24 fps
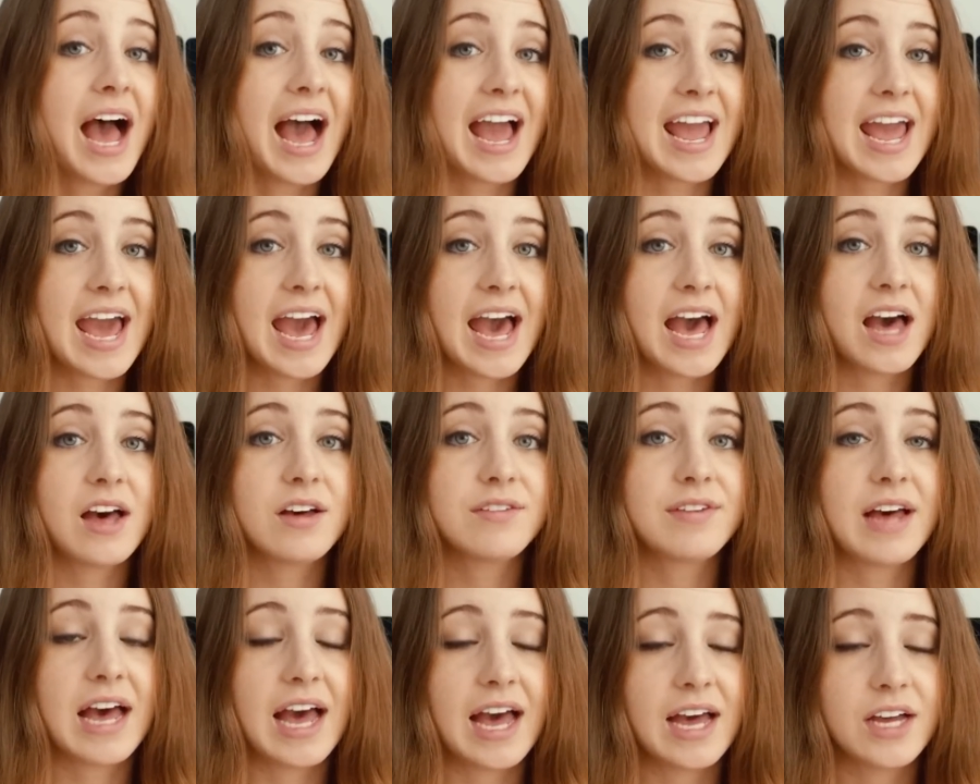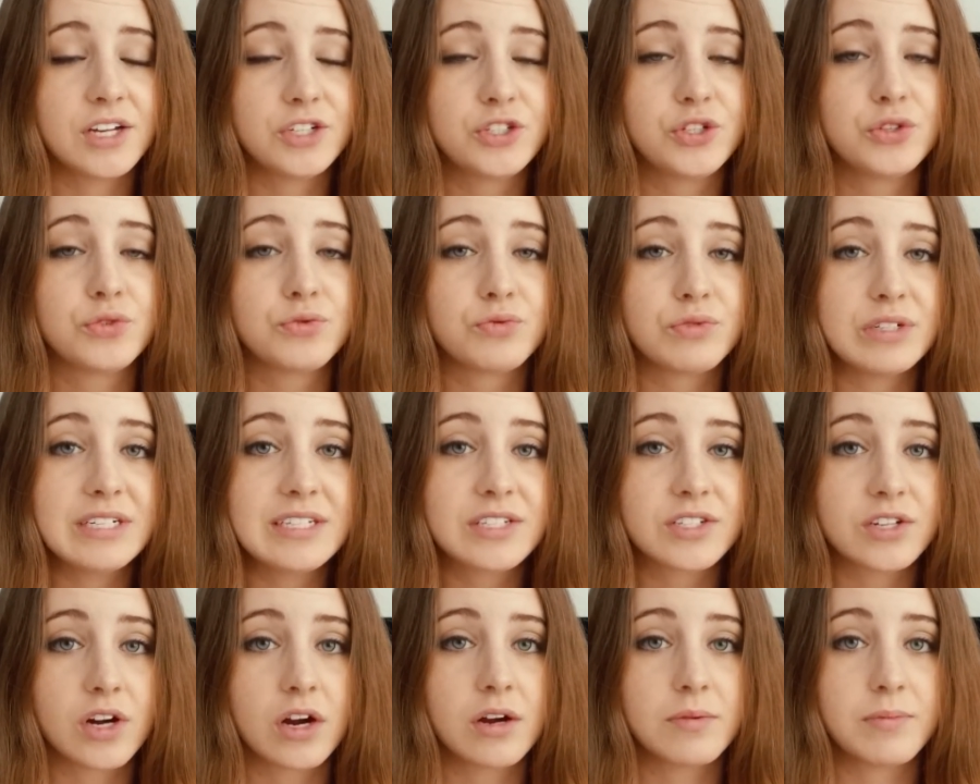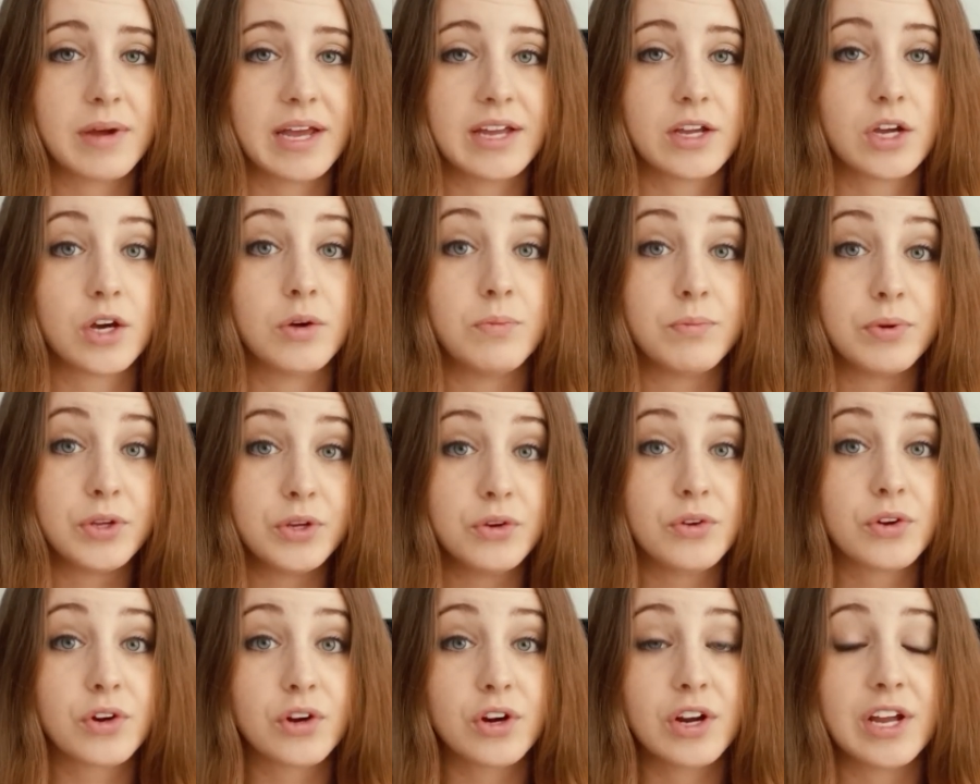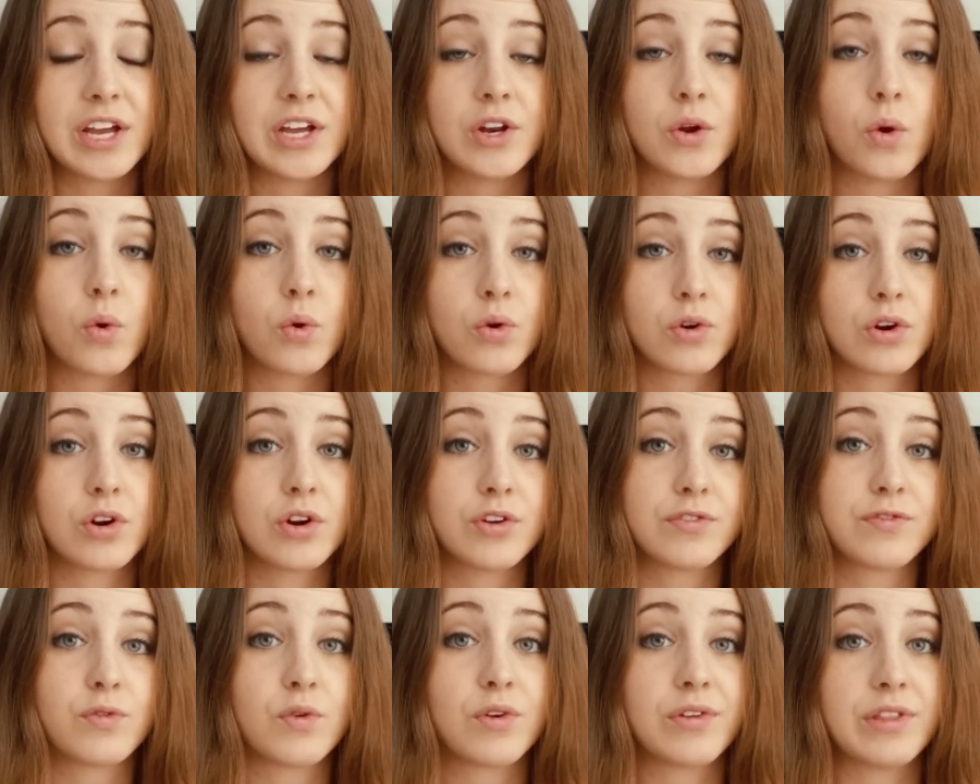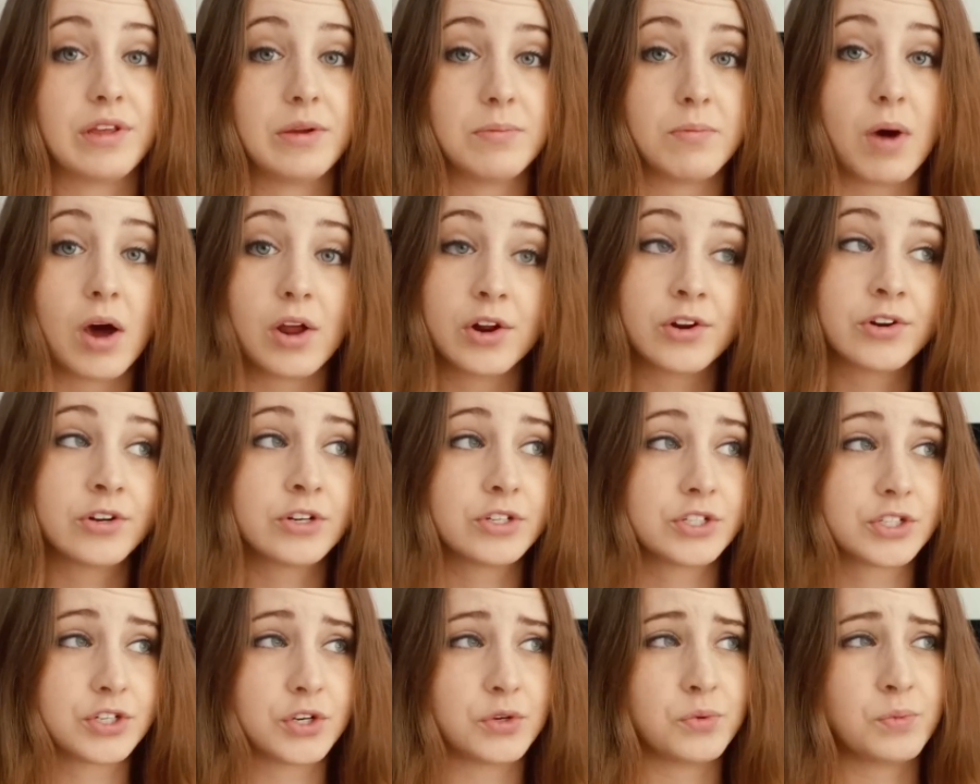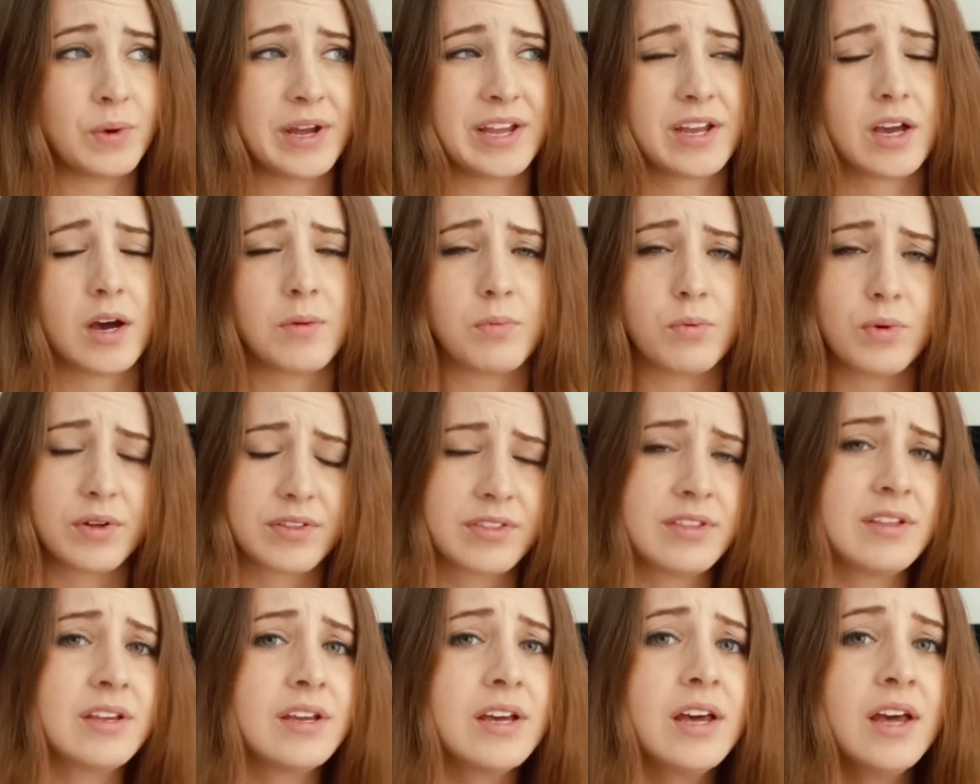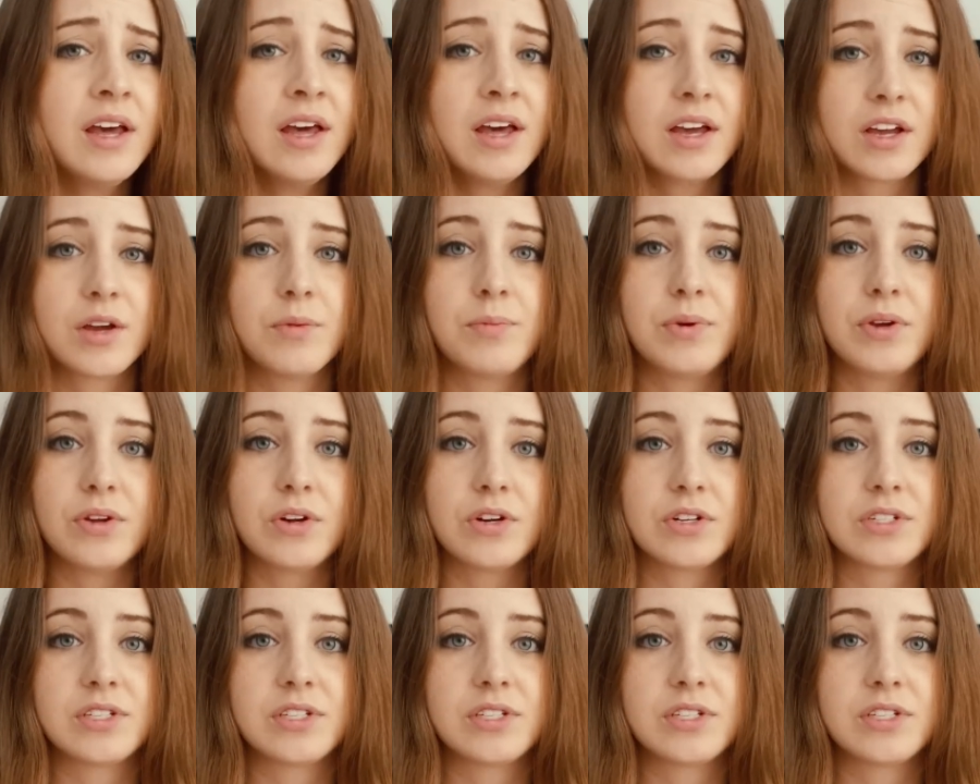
I have had to restart my computer in order for the monitors to wake up with the computer.